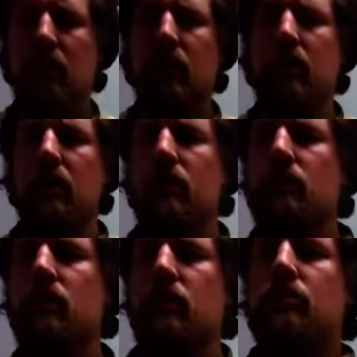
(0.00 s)
Uh, I
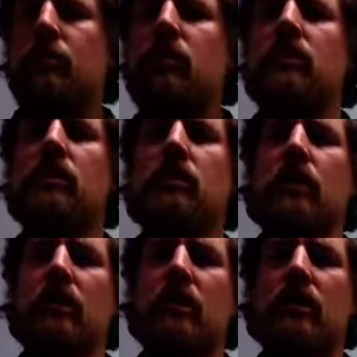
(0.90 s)
really appreciate it.
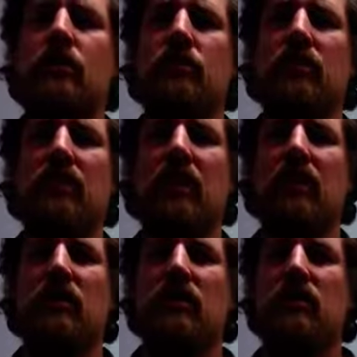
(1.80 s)
I, I keep these
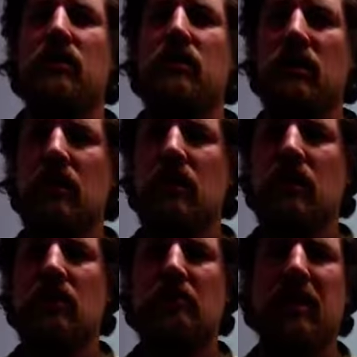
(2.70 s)
on. Just
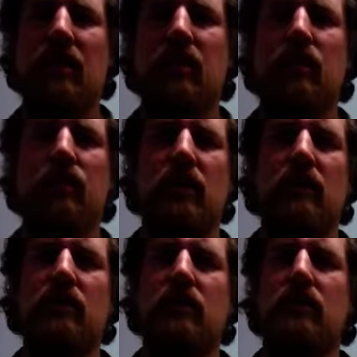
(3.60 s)
they're medical
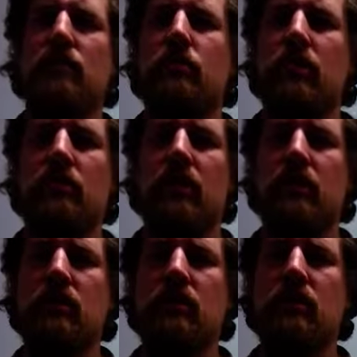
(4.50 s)
devices, pretty
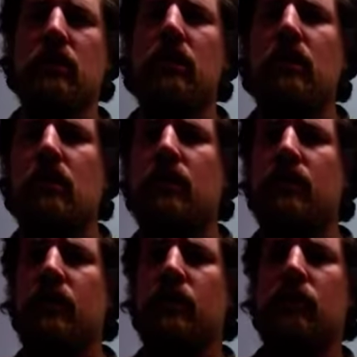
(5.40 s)
much.
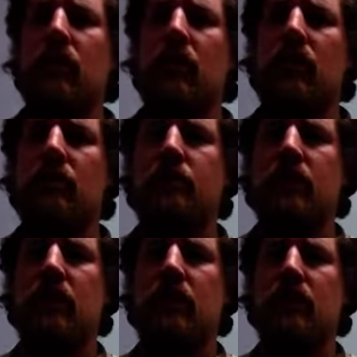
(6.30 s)
I rely on them a
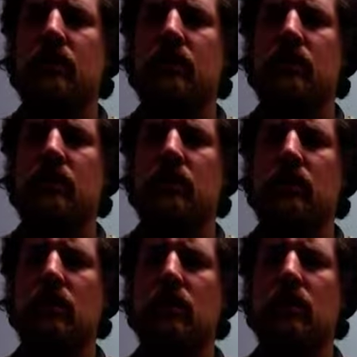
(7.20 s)
lot.
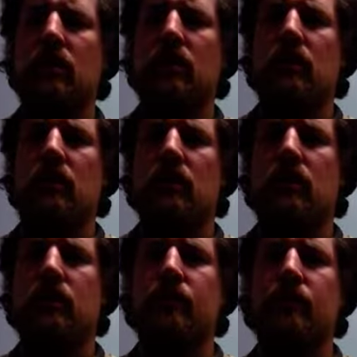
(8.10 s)

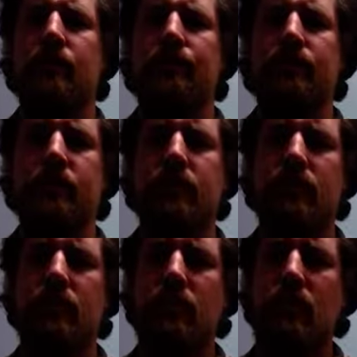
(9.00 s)
Um,
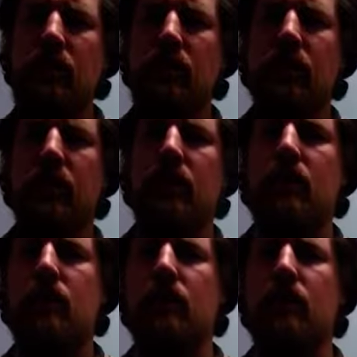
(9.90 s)
I,
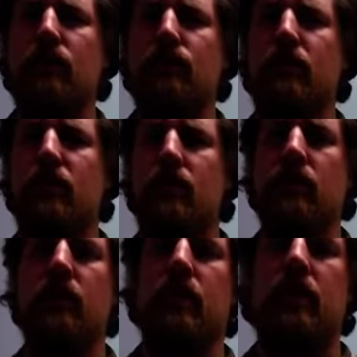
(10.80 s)
I kind of fear
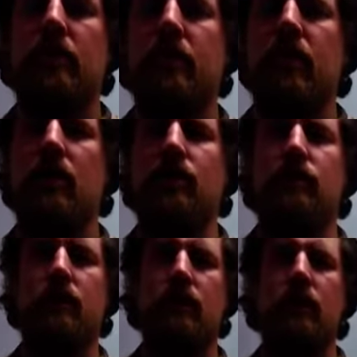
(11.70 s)
taking them off.